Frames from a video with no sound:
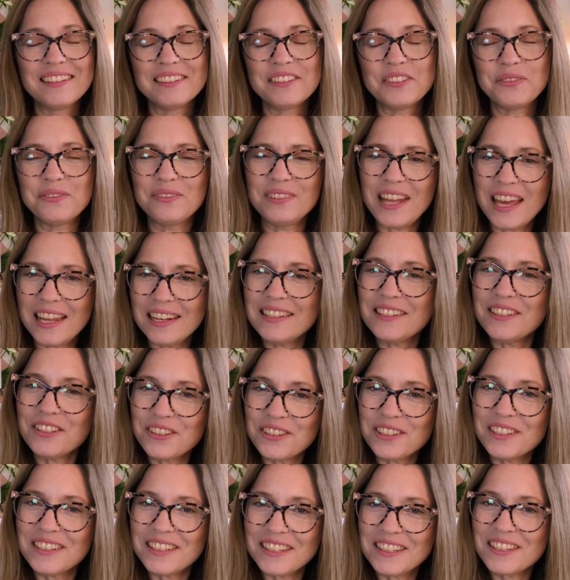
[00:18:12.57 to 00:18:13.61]
not as
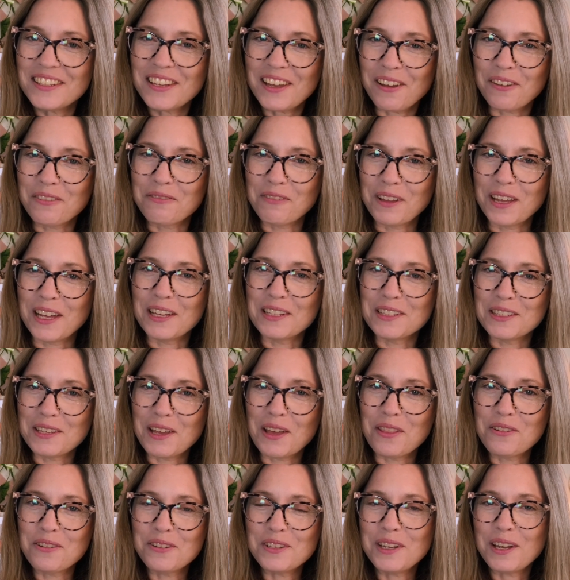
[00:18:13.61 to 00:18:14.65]
good as stuff as
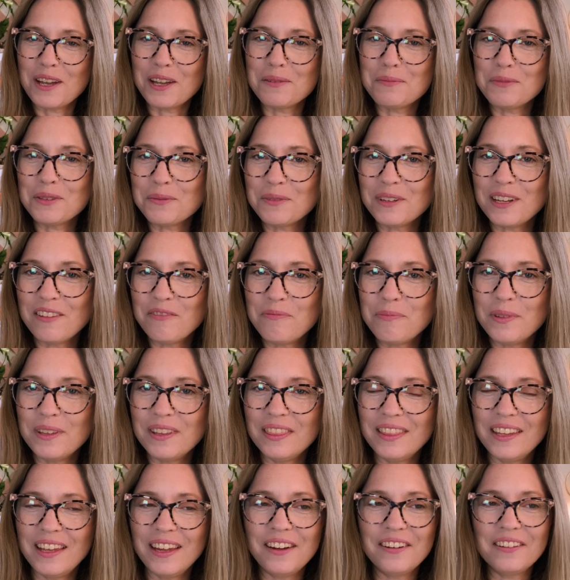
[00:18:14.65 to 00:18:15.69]
other times when I've
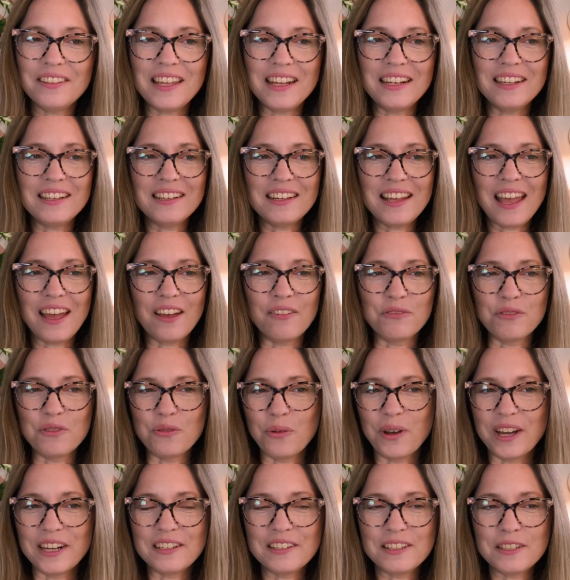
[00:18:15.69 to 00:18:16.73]
been there. They didn't have
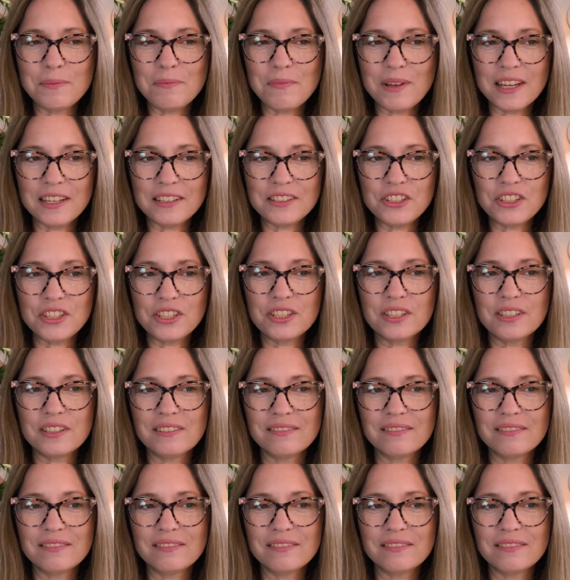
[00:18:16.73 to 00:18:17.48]
quite as much.